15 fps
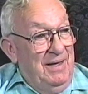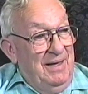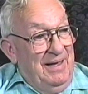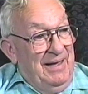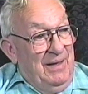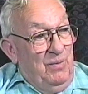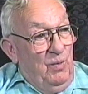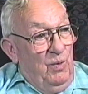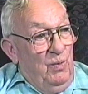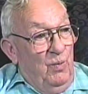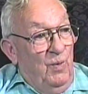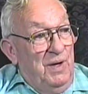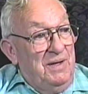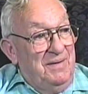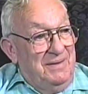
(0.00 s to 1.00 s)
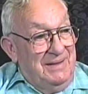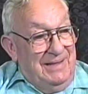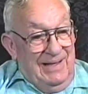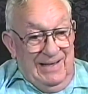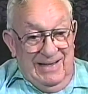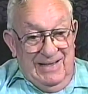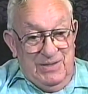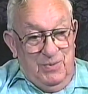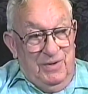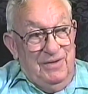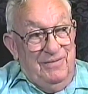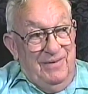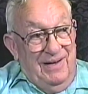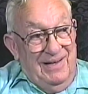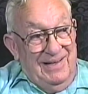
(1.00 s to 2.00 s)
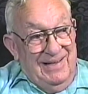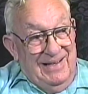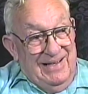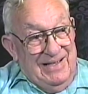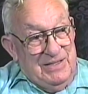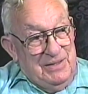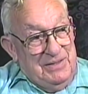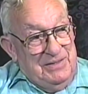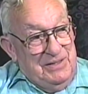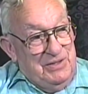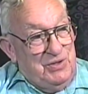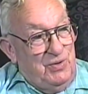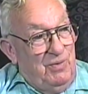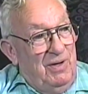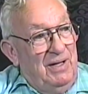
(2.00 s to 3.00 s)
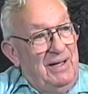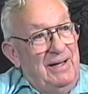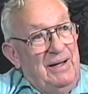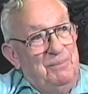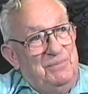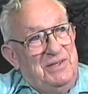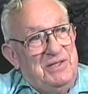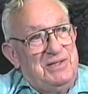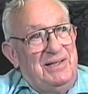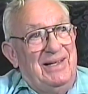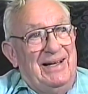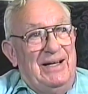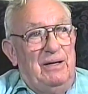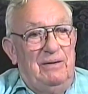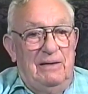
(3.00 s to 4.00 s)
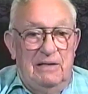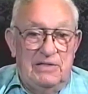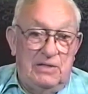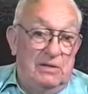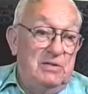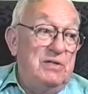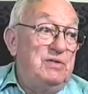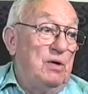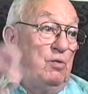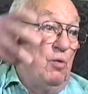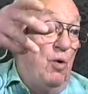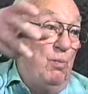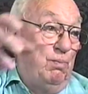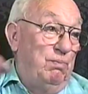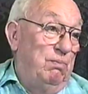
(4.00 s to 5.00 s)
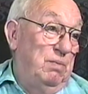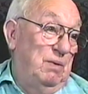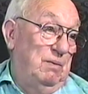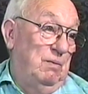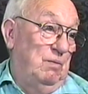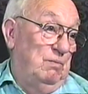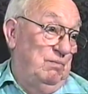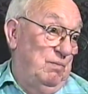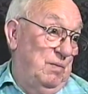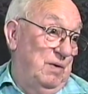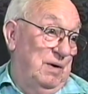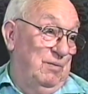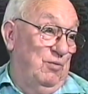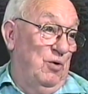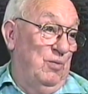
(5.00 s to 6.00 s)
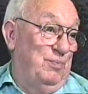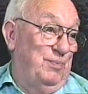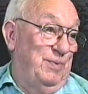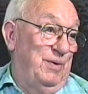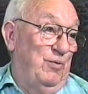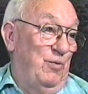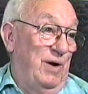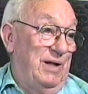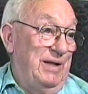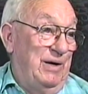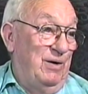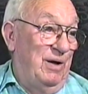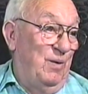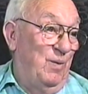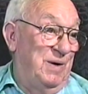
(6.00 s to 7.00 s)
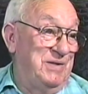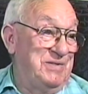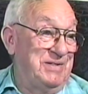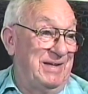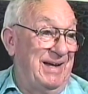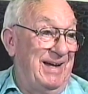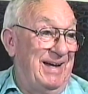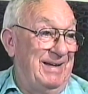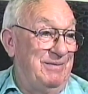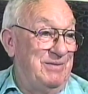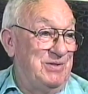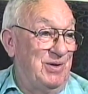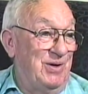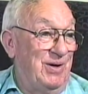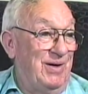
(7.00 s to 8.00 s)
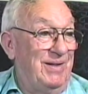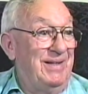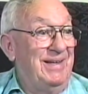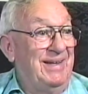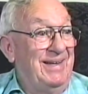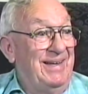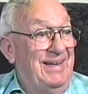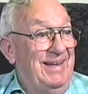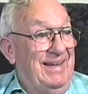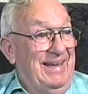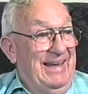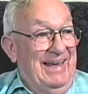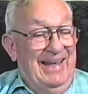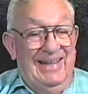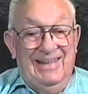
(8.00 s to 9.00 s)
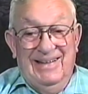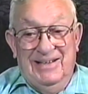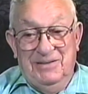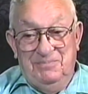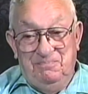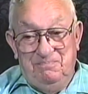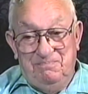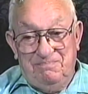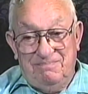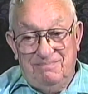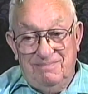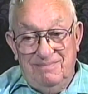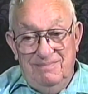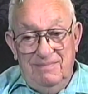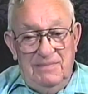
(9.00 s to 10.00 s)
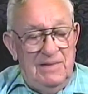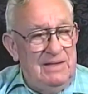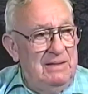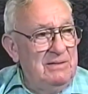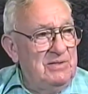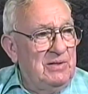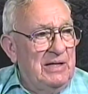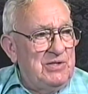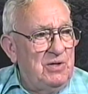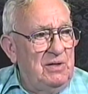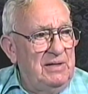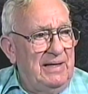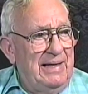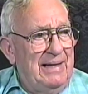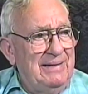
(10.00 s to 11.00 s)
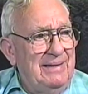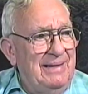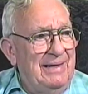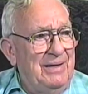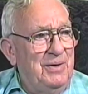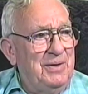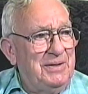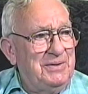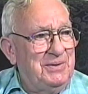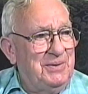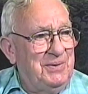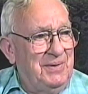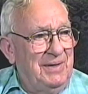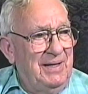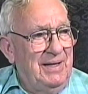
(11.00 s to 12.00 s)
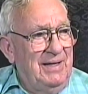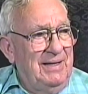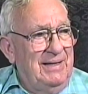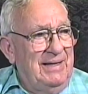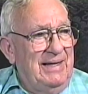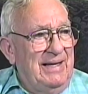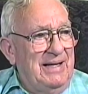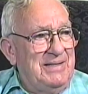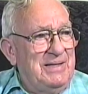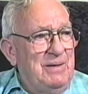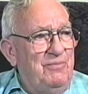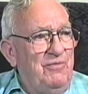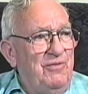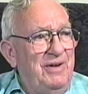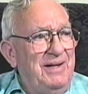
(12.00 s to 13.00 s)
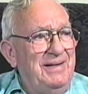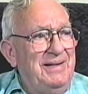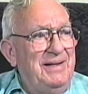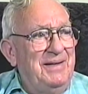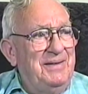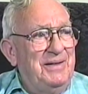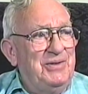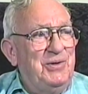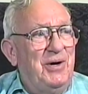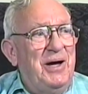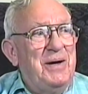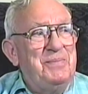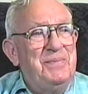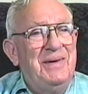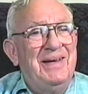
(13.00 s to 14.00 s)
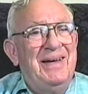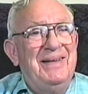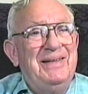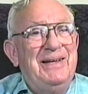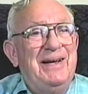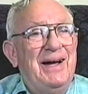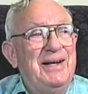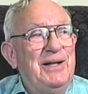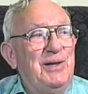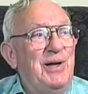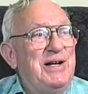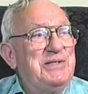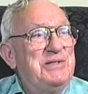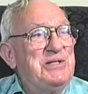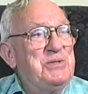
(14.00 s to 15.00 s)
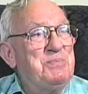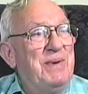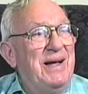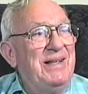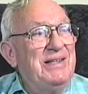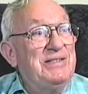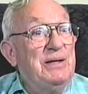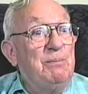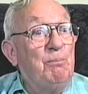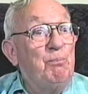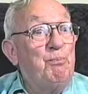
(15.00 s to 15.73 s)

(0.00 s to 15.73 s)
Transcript: and one of the guys, one of our guys, as he's struggling up this ladder, and there's a, just a rope, a rope, a railing on one side was all. And uh, so that's all you had to hang on to. He gets up very near the top, and he kind of lost his balance, and